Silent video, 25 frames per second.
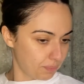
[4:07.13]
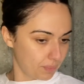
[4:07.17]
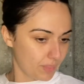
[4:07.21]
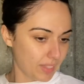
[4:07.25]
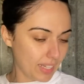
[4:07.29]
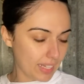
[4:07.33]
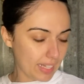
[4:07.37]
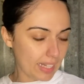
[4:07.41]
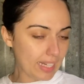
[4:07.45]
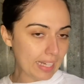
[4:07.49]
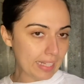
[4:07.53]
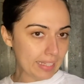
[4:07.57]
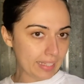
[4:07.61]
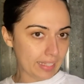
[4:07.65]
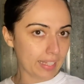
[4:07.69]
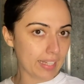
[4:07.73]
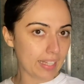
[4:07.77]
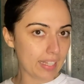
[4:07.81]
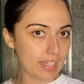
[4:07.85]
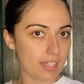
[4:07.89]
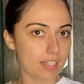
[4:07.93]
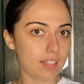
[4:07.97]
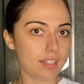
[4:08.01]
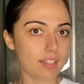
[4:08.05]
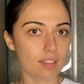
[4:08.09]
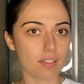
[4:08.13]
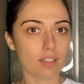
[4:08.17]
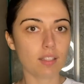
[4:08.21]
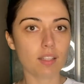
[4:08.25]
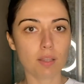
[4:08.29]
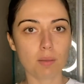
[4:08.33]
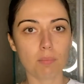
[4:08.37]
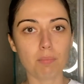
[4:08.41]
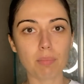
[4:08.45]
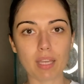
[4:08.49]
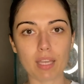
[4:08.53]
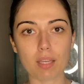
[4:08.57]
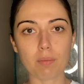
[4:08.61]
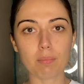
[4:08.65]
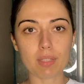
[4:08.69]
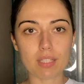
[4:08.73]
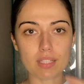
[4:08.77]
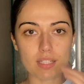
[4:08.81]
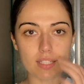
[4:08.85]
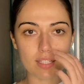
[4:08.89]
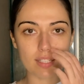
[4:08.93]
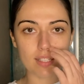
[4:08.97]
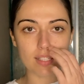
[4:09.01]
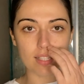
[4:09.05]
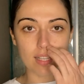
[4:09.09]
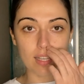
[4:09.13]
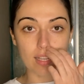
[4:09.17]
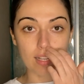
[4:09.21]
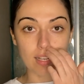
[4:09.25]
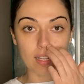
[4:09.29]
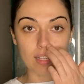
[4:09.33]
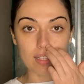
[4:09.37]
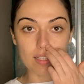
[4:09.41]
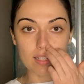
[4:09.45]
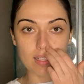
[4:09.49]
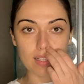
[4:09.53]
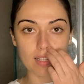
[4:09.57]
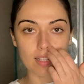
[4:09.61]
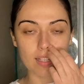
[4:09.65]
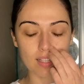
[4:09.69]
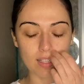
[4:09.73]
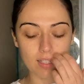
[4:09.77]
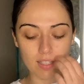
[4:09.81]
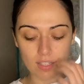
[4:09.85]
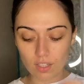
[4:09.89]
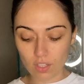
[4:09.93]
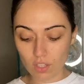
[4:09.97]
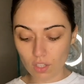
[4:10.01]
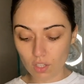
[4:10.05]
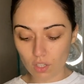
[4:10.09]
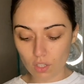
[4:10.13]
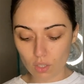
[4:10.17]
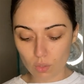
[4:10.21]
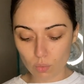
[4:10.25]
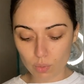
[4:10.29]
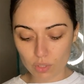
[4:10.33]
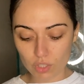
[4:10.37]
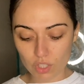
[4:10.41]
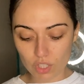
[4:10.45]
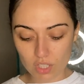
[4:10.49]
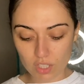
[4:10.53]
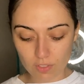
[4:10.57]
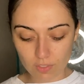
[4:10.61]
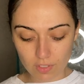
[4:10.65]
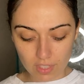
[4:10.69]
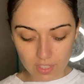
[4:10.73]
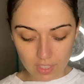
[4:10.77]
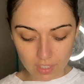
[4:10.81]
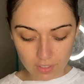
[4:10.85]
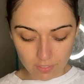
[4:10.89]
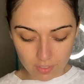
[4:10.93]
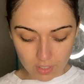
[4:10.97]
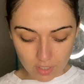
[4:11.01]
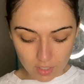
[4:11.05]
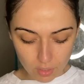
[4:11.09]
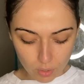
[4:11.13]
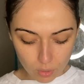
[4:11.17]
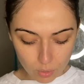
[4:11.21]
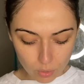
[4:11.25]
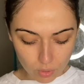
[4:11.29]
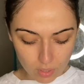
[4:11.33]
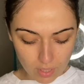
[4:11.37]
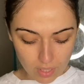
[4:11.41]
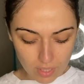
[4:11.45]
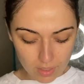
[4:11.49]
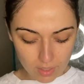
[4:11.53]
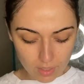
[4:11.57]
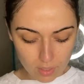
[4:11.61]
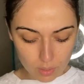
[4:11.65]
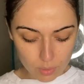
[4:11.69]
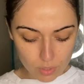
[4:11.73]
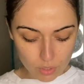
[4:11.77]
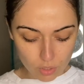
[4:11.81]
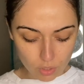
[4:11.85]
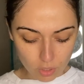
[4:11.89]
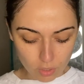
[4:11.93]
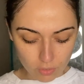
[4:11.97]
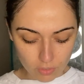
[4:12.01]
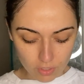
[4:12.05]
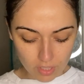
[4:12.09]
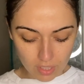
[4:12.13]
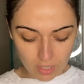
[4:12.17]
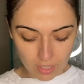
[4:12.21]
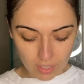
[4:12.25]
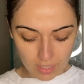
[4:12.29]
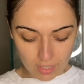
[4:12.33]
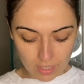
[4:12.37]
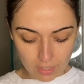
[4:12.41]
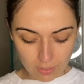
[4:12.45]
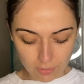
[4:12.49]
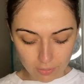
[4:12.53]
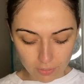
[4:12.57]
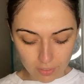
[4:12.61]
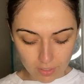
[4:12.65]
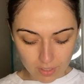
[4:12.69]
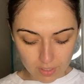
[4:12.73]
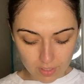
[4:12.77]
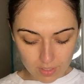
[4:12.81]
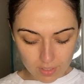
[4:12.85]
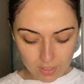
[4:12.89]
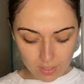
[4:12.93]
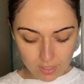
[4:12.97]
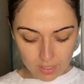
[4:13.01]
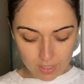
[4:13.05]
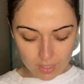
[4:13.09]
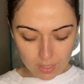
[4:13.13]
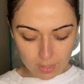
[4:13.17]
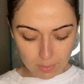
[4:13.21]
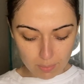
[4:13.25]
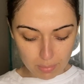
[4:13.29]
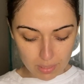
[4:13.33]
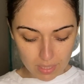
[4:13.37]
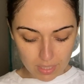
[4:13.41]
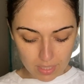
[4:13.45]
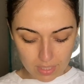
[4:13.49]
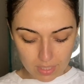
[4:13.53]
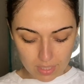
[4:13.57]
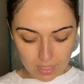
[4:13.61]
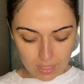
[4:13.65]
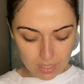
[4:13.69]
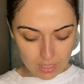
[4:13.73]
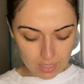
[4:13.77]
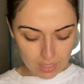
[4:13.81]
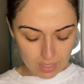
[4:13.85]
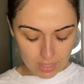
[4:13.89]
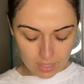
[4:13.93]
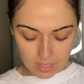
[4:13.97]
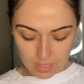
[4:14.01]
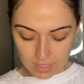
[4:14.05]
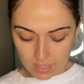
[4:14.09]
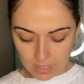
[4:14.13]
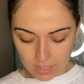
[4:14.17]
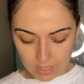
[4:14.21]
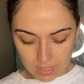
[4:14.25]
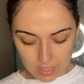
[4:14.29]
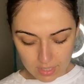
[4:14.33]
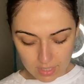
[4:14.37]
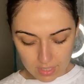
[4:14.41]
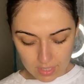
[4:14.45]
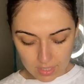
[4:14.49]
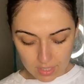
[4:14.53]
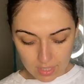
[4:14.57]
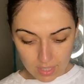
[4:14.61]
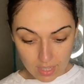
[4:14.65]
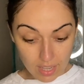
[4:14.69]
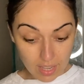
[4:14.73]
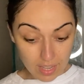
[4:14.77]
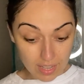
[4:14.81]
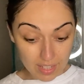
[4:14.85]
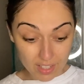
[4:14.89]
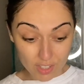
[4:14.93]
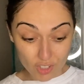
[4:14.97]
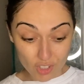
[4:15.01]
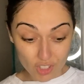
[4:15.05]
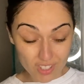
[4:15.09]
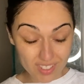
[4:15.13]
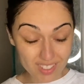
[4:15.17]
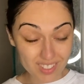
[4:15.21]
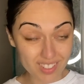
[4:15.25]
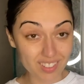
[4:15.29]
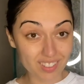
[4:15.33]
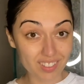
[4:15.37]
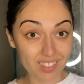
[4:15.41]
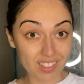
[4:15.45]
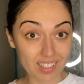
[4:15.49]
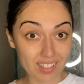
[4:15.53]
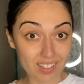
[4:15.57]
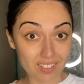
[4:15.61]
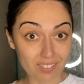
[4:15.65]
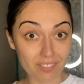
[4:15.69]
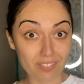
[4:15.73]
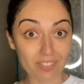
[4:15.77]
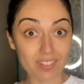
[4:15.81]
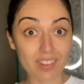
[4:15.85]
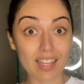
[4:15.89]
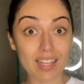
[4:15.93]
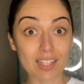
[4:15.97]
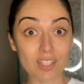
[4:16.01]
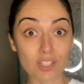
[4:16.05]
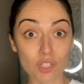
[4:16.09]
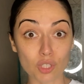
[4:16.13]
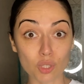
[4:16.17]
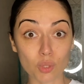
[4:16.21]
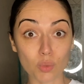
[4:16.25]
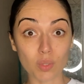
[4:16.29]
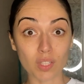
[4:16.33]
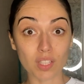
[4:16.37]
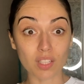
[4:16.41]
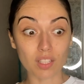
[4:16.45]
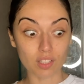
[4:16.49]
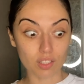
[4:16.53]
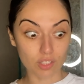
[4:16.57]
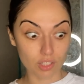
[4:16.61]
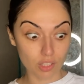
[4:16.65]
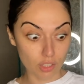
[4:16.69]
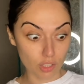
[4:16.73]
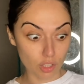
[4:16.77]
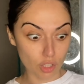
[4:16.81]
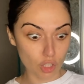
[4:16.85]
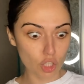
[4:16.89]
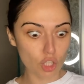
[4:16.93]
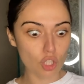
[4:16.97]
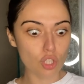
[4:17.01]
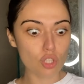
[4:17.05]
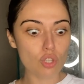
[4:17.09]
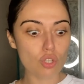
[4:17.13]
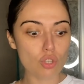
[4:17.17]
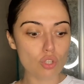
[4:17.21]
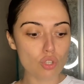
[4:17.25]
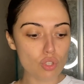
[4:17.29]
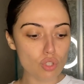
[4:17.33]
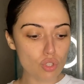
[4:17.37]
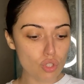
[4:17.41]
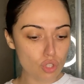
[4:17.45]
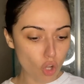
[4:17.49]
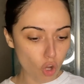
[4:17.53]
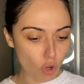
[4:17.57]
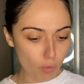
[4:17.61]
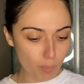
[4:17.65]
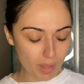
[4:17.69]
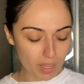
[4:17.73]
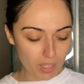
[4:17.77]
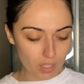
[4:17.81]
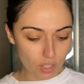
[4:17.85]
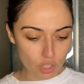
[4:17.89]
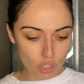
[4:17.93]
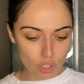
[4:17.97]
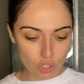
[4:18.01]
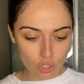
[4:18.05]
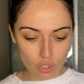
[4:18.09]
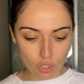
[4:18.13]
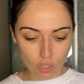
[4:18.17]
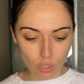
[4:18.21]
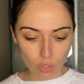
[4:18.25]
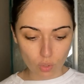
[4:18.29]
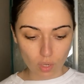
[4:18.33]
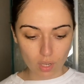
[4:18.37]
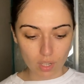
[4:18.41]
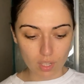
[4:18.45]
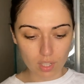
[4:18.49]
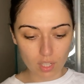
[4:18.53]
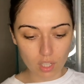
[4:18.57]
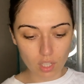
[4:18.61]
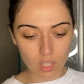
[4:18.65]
highlight pigments in it, which is very cool. I thought it was overkill at first, but I just love that dewy look so much. So